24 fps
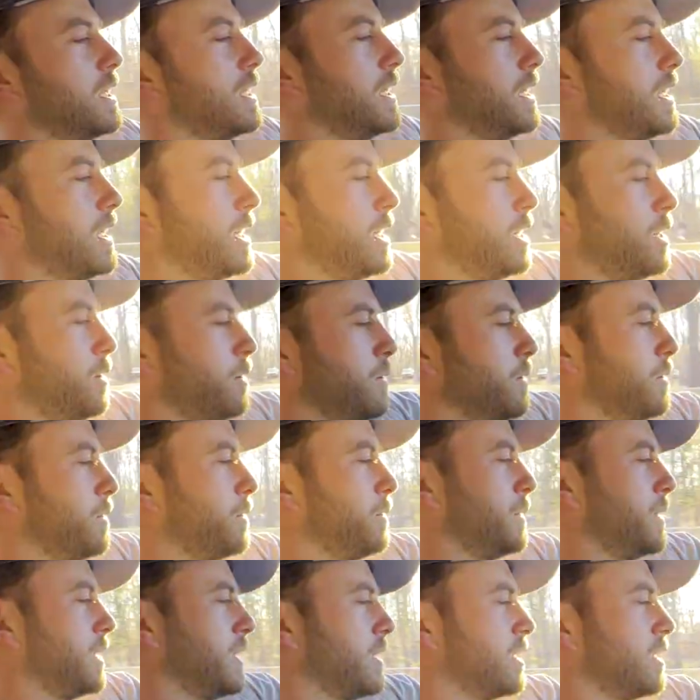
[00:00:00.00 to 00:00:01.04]
Now,
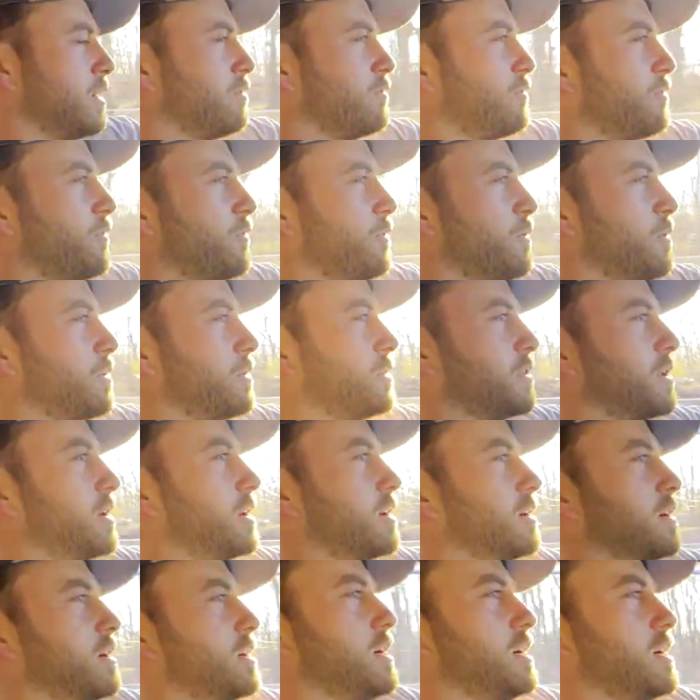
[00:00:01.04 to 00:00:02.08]
we're in fourth
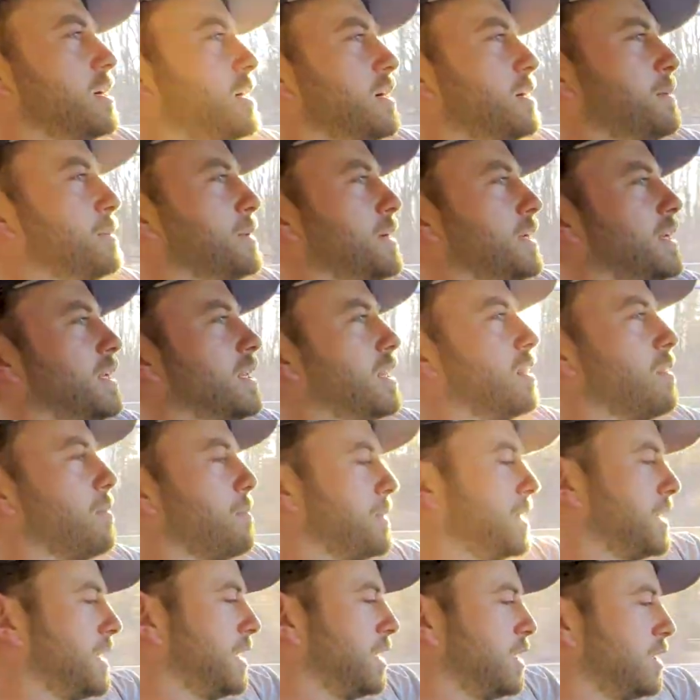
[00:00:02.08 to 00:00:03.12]
gear here, but
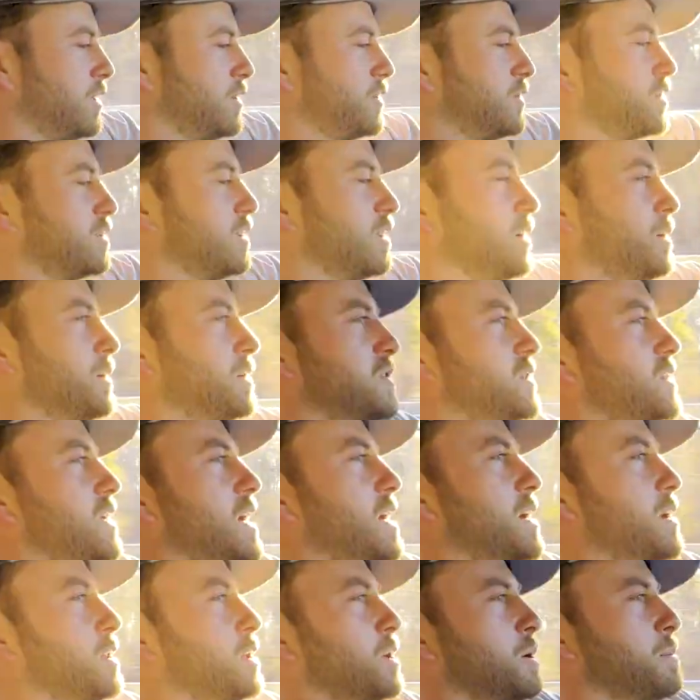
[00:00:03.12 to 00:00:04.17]
I'm there to slow us
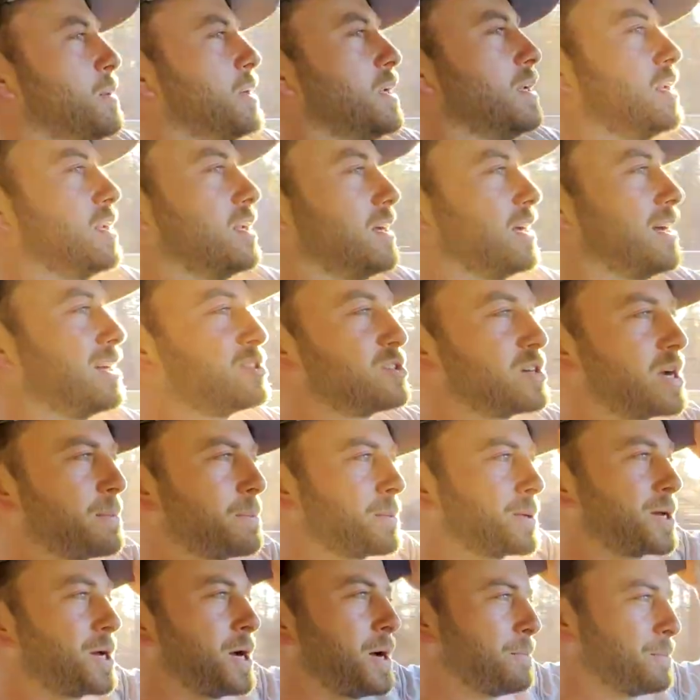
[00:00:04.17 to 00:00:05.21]
down a little bit. I'll drop a
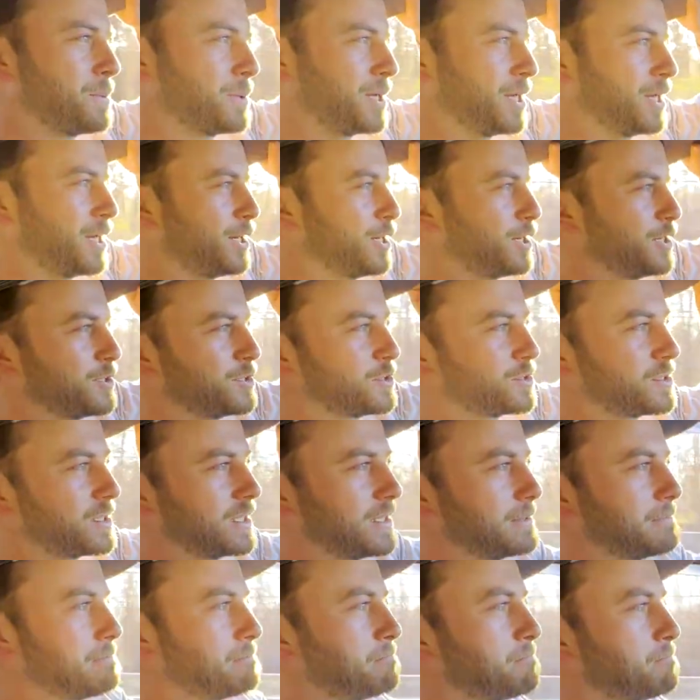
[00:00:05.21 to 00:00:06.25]
couple gears
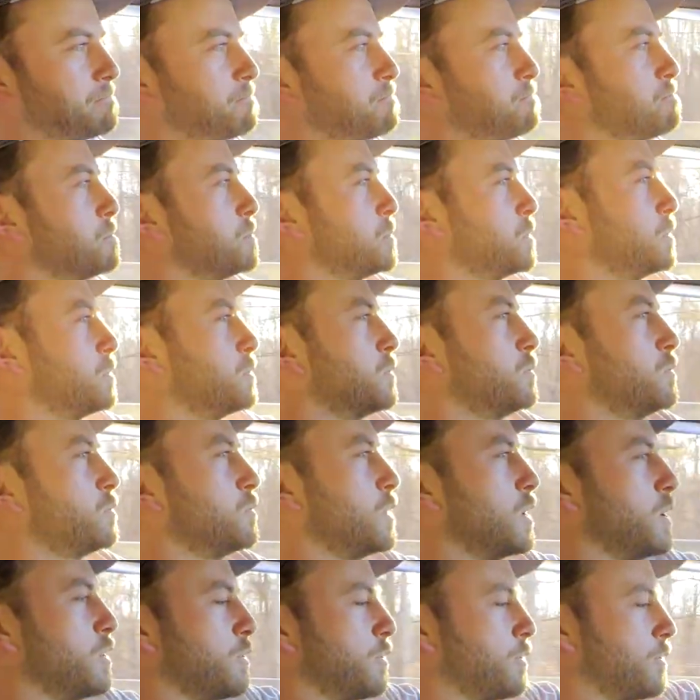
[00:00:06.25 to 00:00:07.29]
and we'll
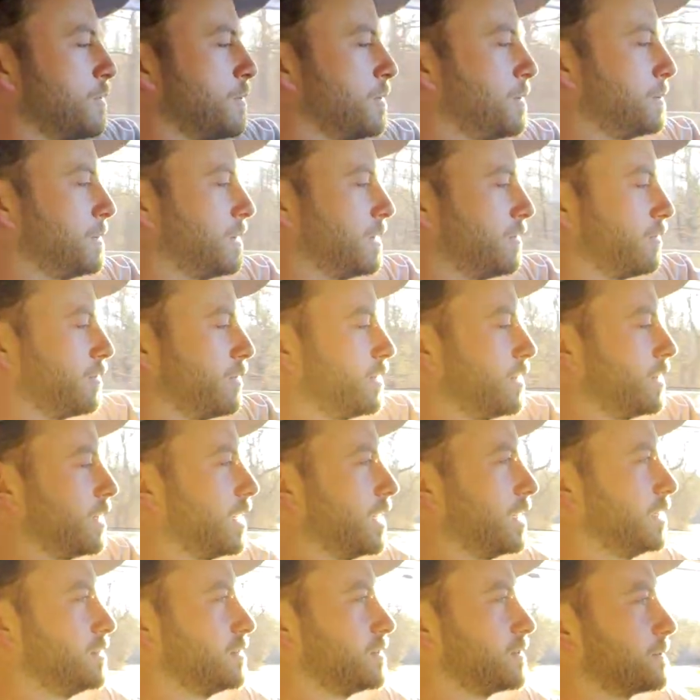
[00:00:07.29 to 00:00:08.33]
run through them here for you
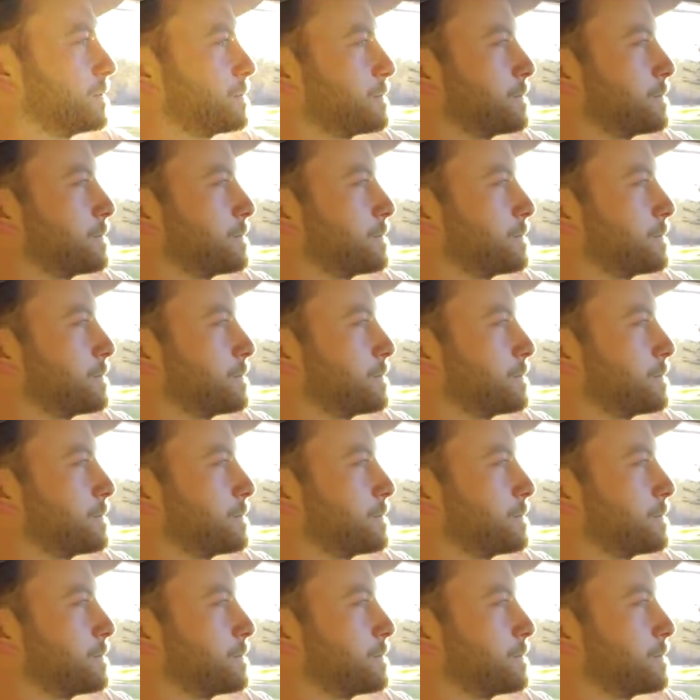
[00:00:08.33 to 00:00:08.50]
guys.